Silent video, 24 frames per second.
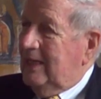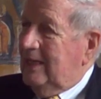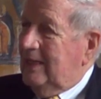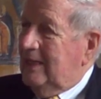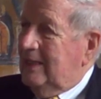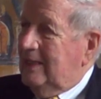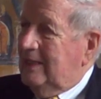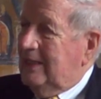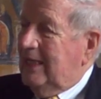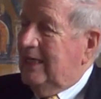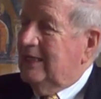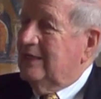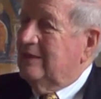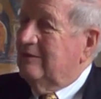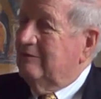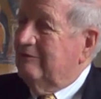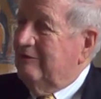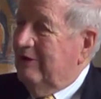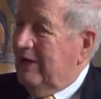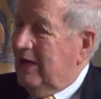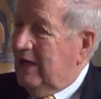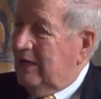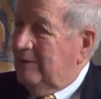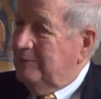they
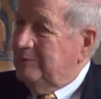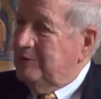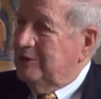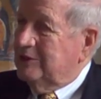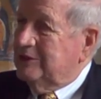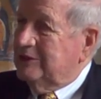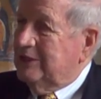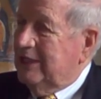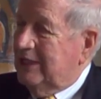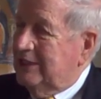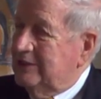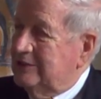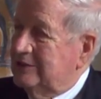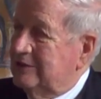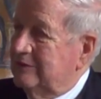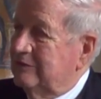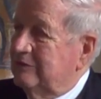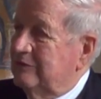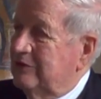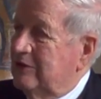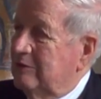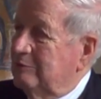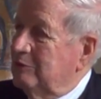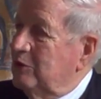developed a sense
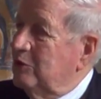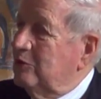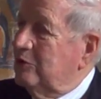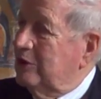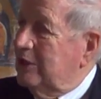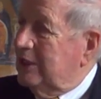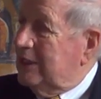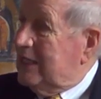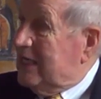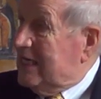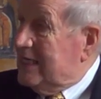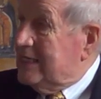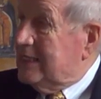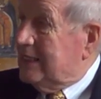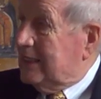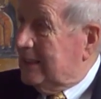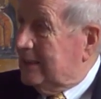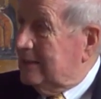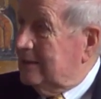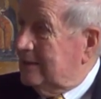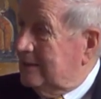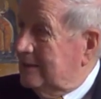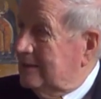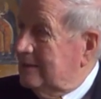of community. He
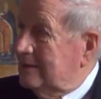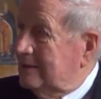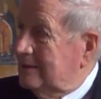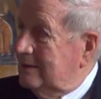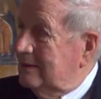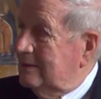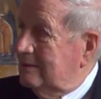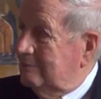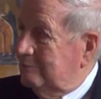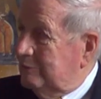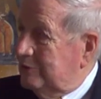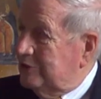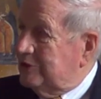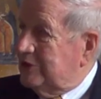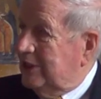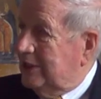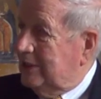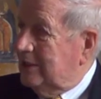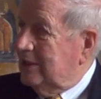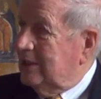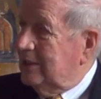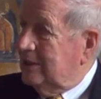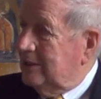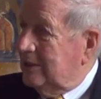did,
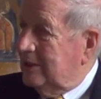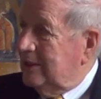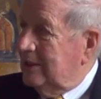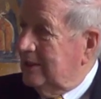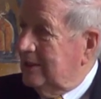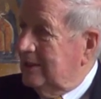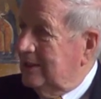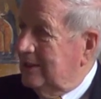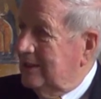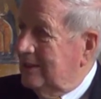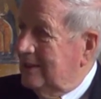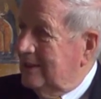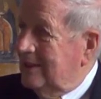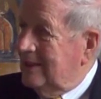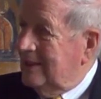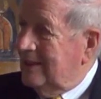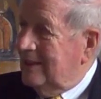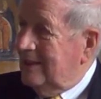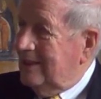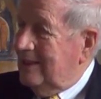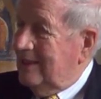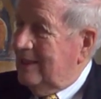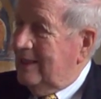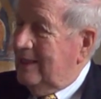particularly he,
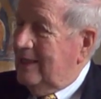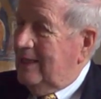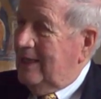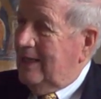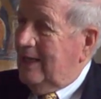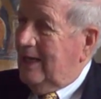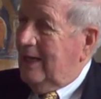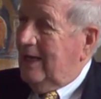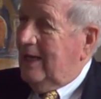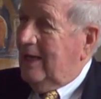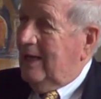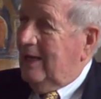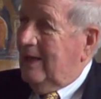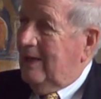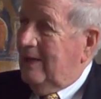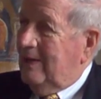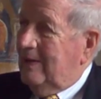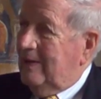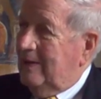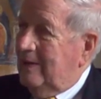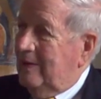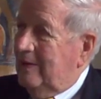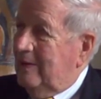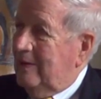
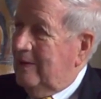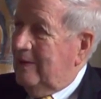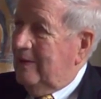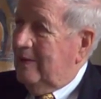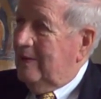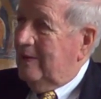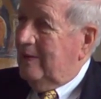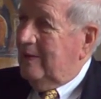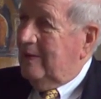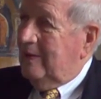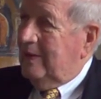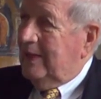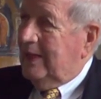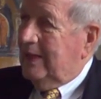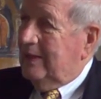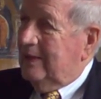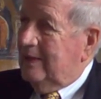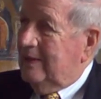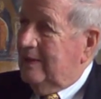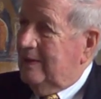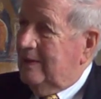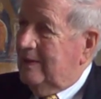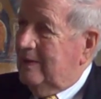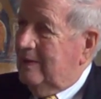uh, that
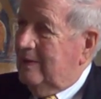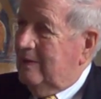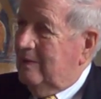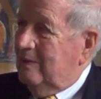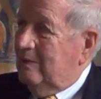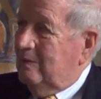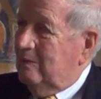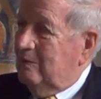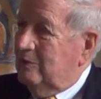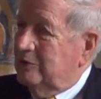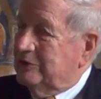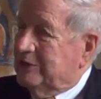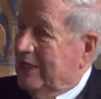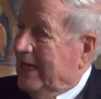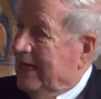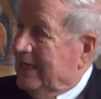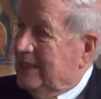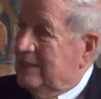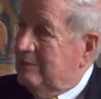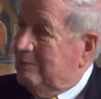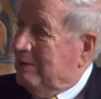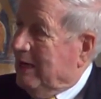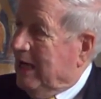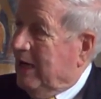was
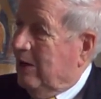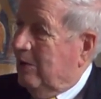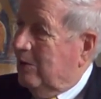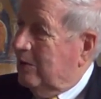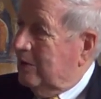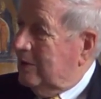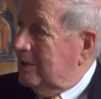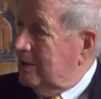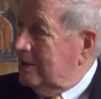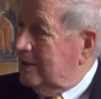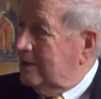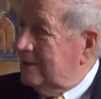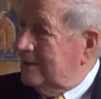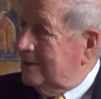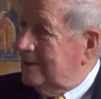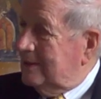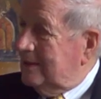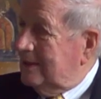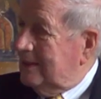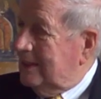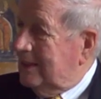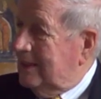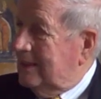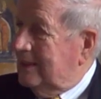anti-power,
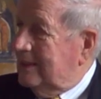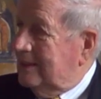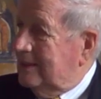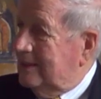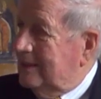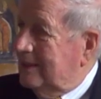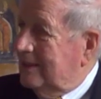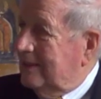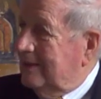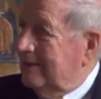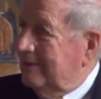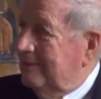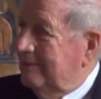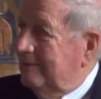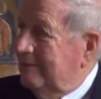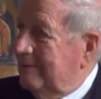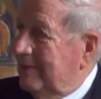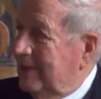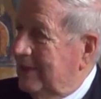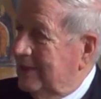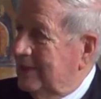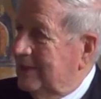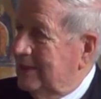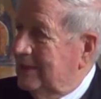and um,
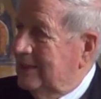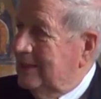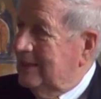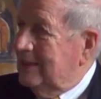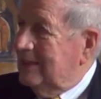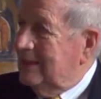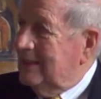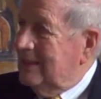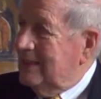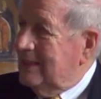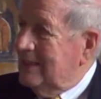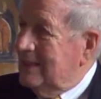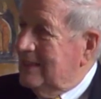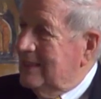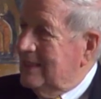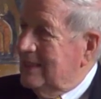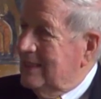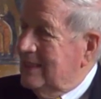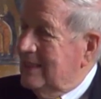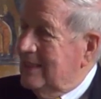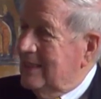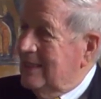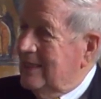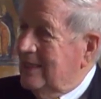I think
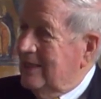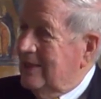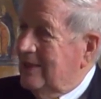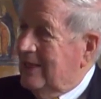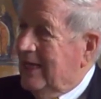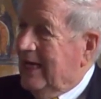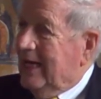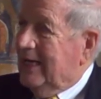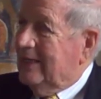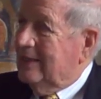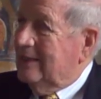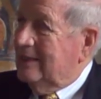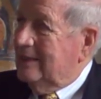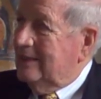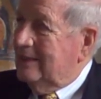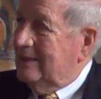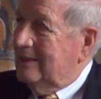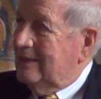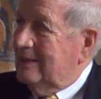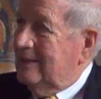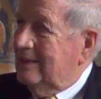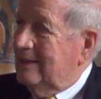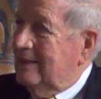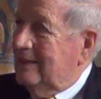that
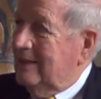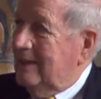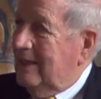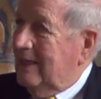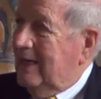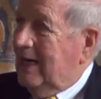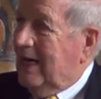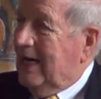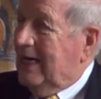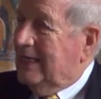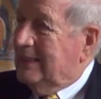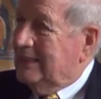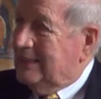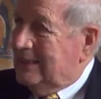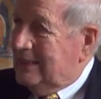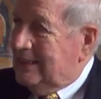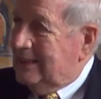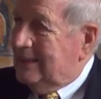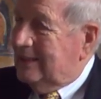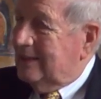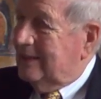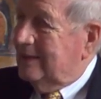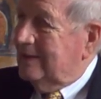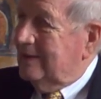
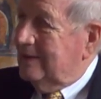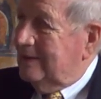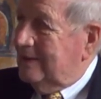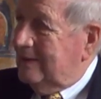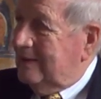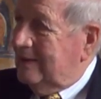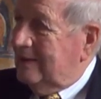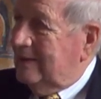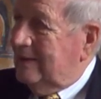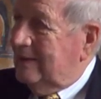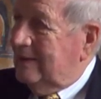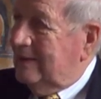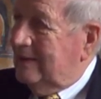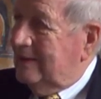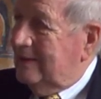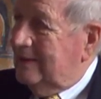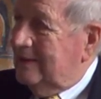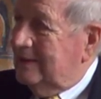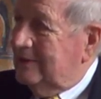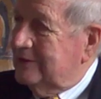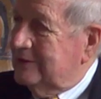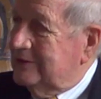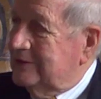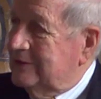idea, uh,
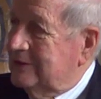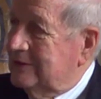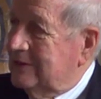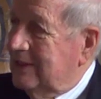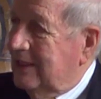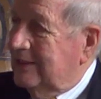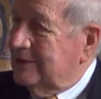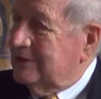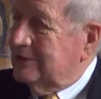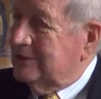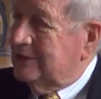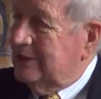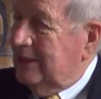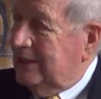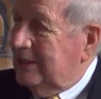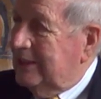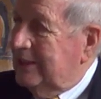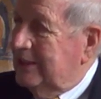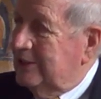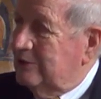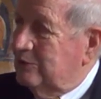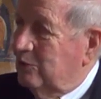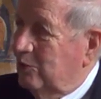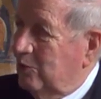his
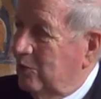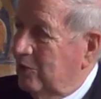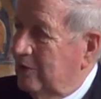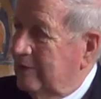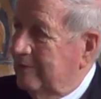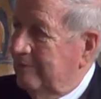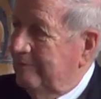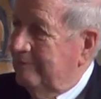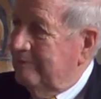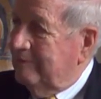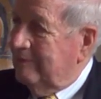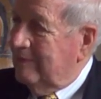hostility toward